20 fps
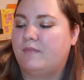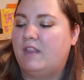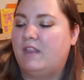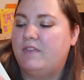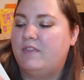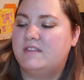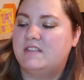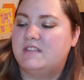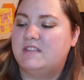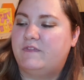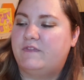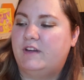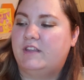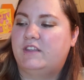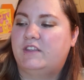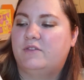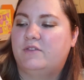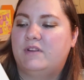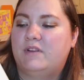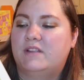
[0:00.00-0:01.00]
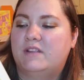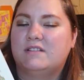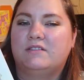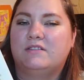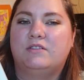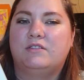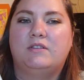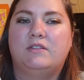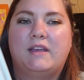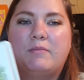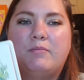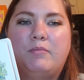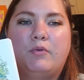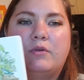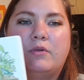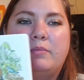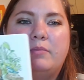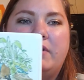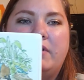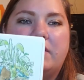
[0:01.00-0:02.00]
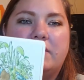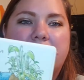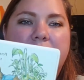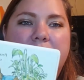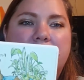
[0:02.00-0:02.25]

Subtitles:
this is very cute. It's a little like board book,